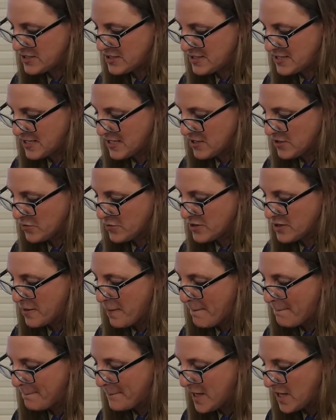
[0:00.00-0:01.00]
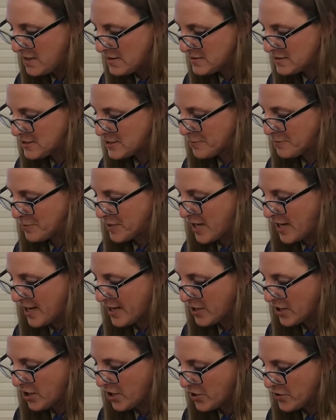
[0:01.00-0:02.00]
deal with the
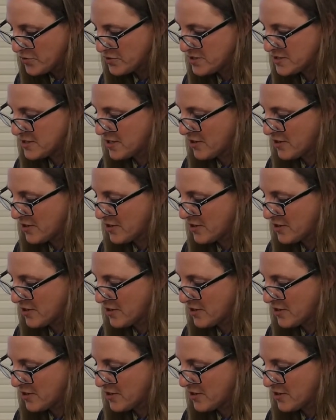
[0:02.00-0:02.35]
multiplying host